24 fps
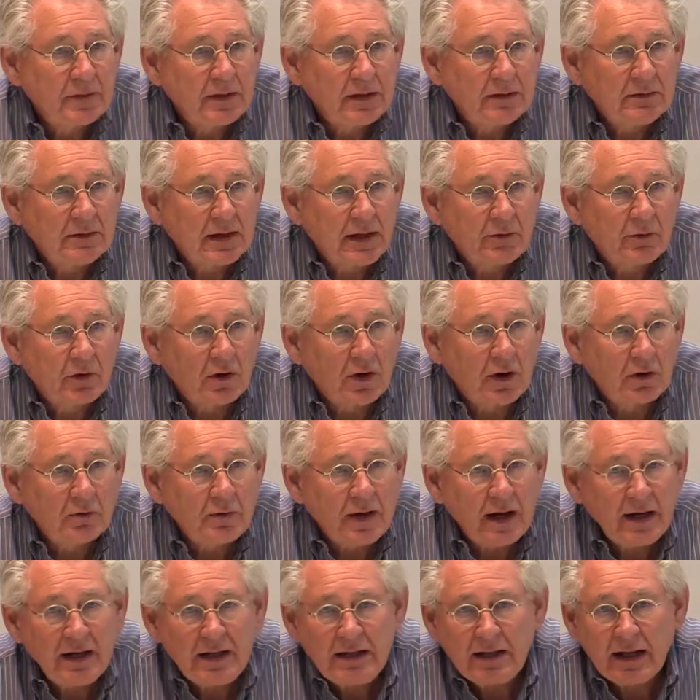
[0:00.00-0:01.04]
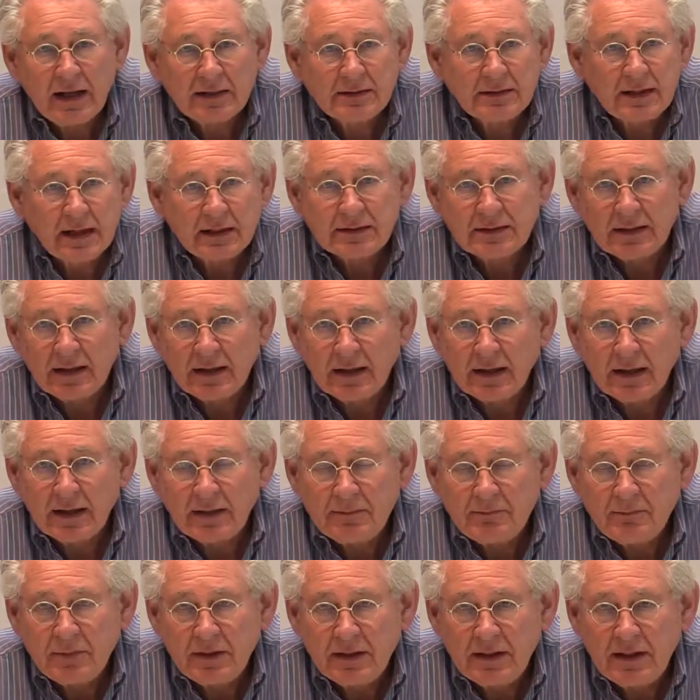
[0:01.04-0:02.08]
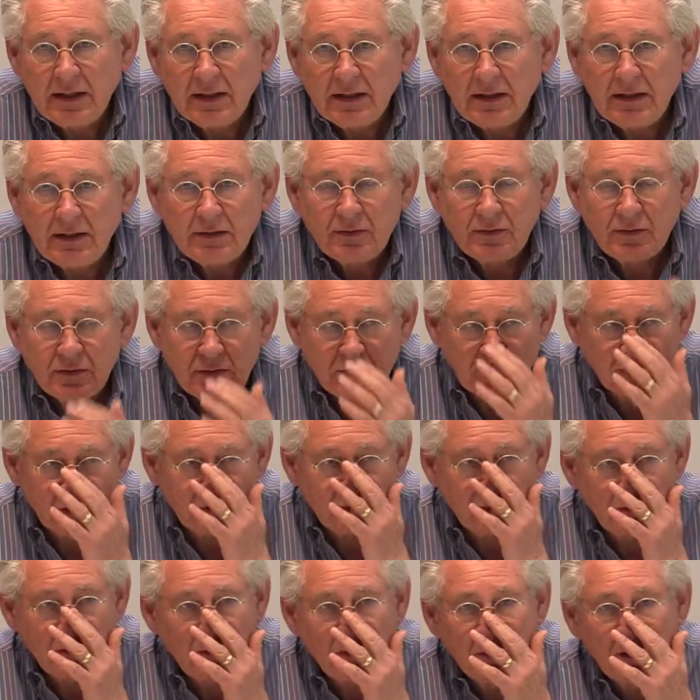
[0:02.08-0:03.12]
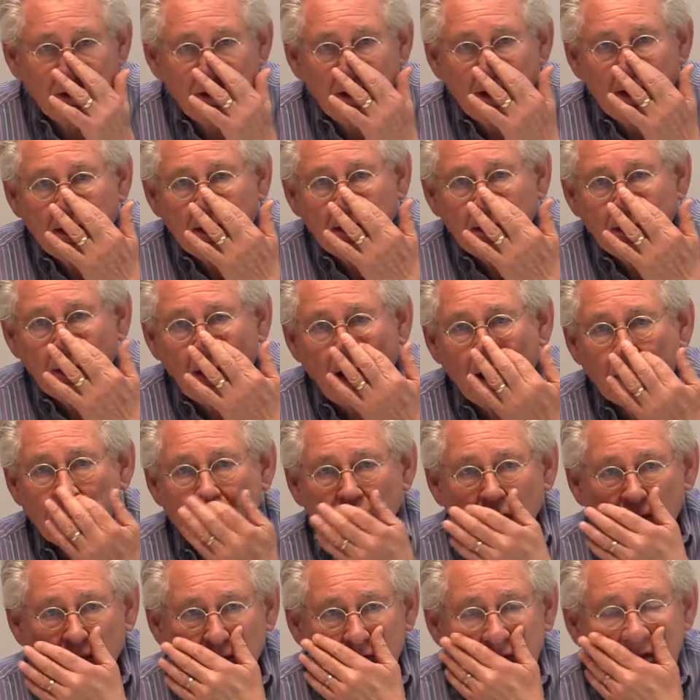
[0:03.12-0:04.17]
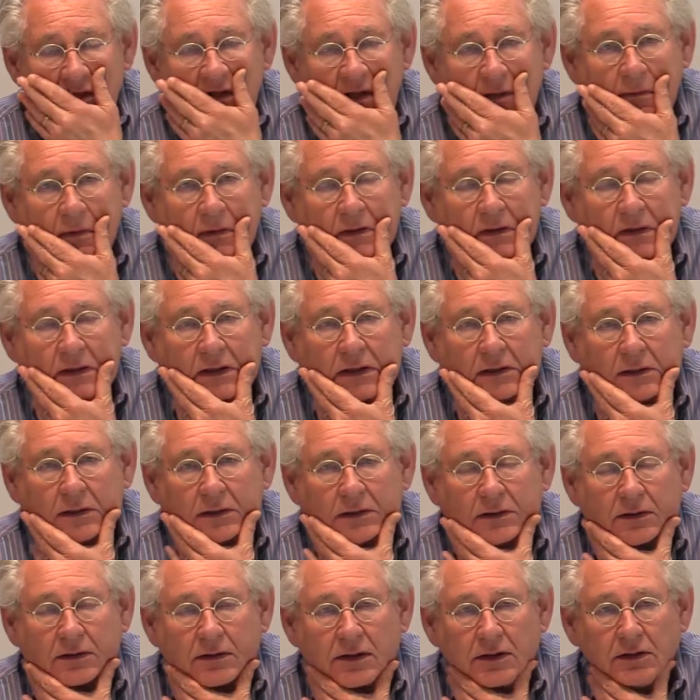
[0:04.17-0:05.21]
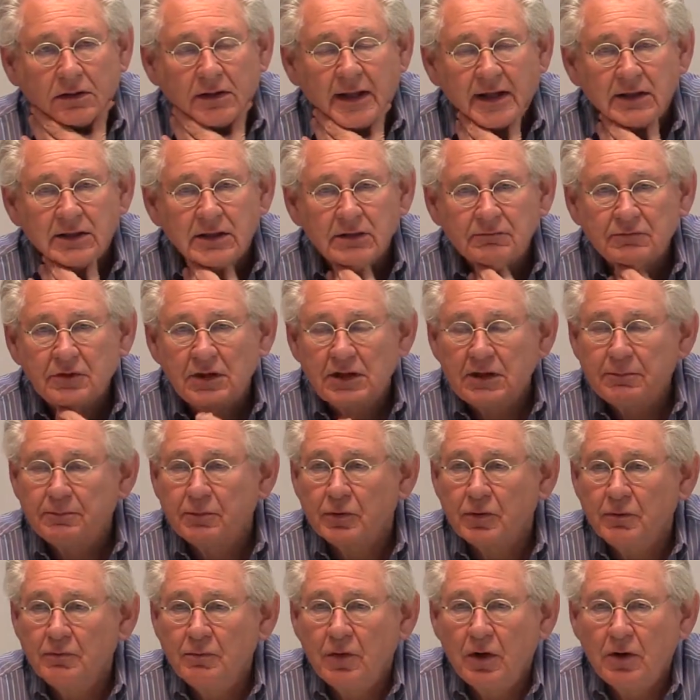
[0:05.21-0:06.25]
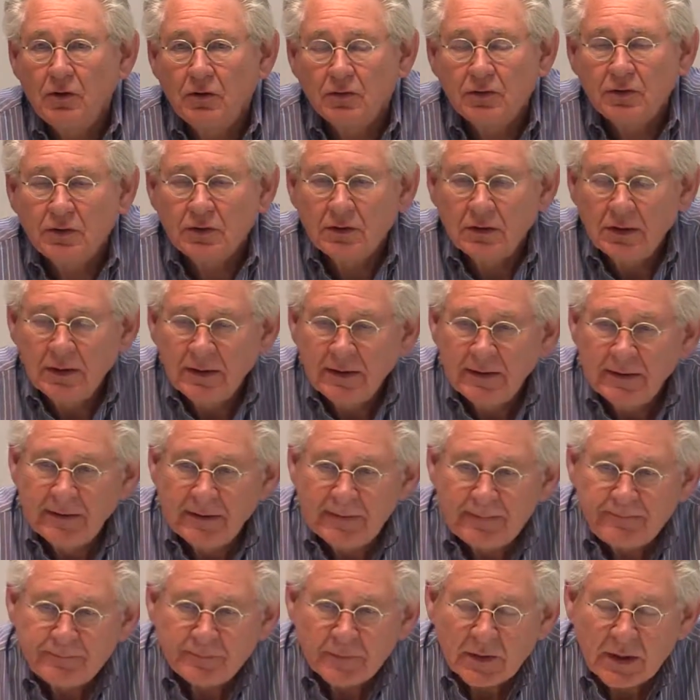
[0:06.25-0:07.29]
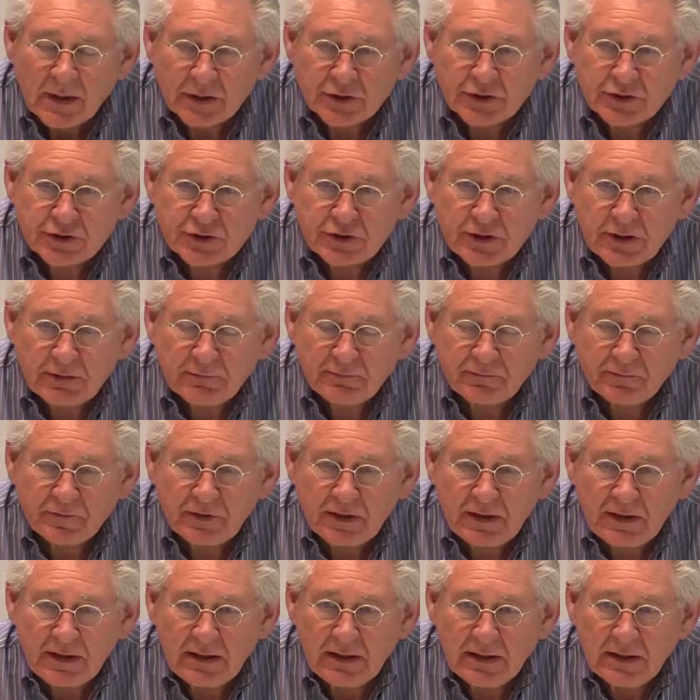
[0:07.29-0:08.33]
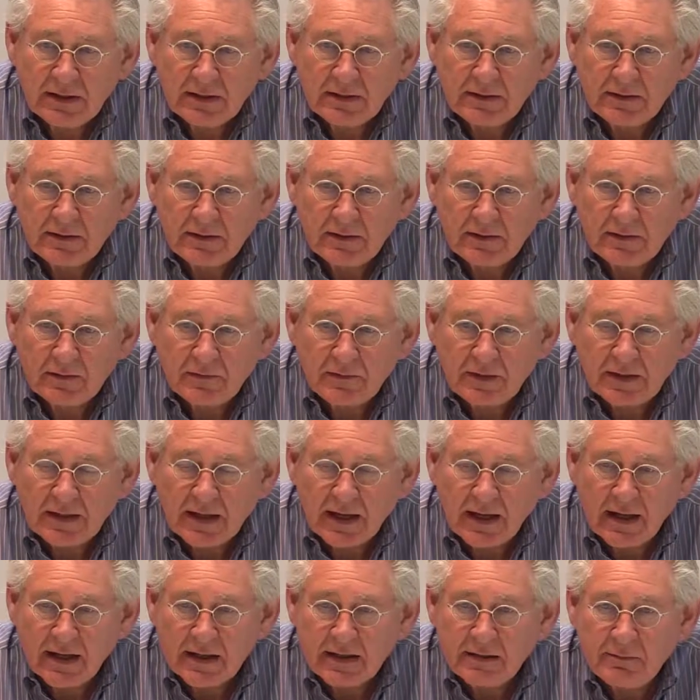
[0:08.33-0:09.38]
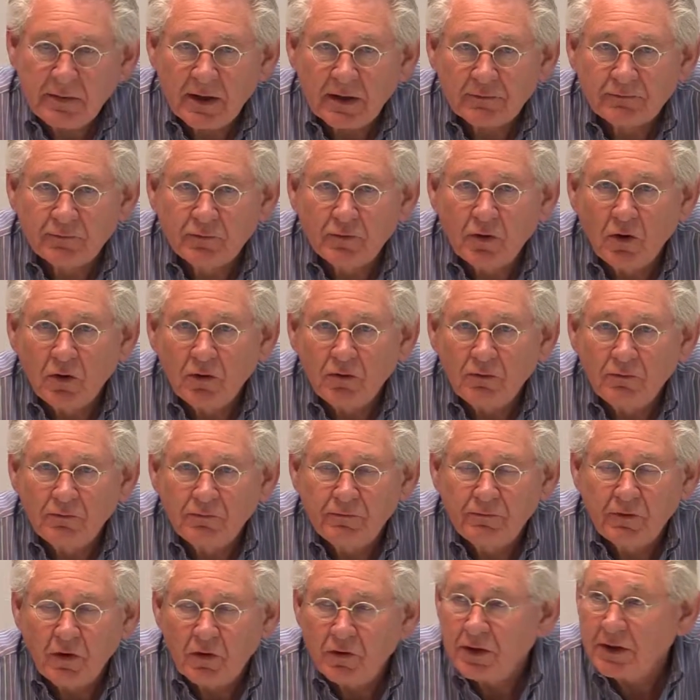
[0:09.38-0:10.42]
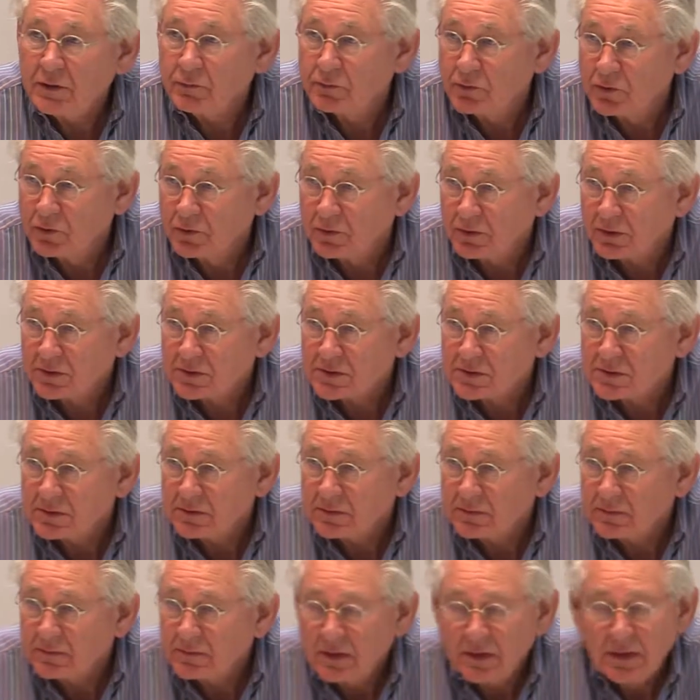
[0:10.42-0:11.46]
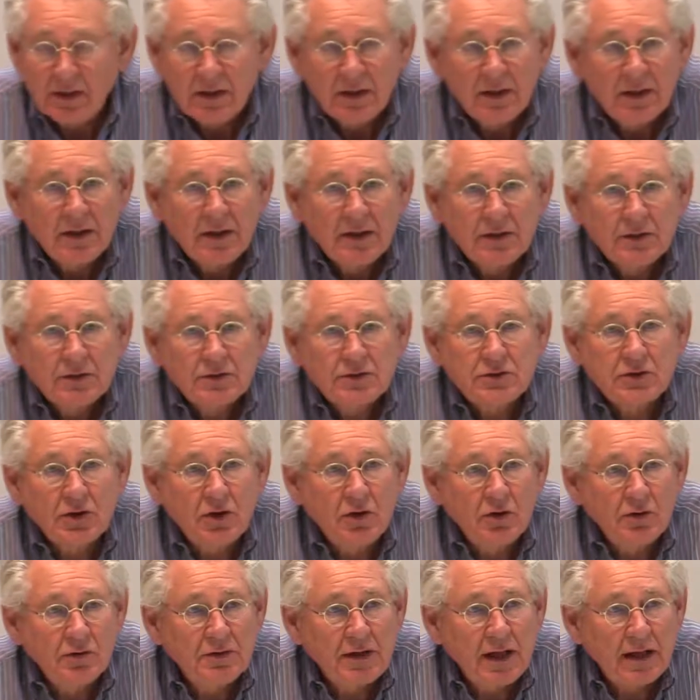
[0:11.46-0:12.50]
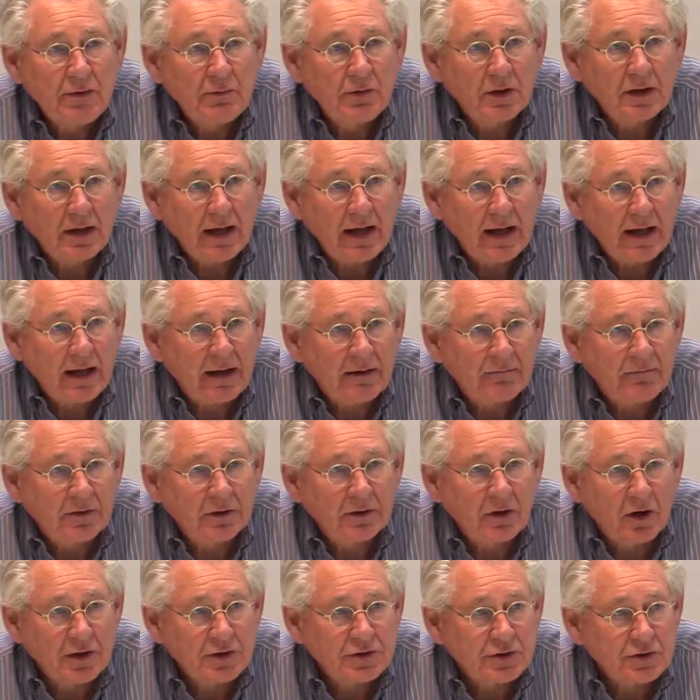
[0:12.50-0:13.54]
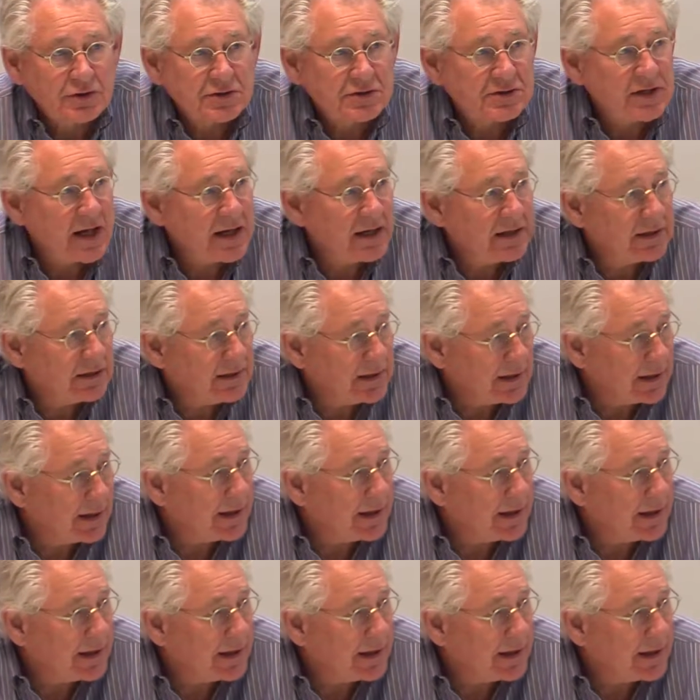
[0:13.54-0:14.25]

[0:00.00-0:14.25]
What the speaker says: They were already at that time beginning to not only collectively promote a shift in the IMF voting rules, so they would have a larger say in the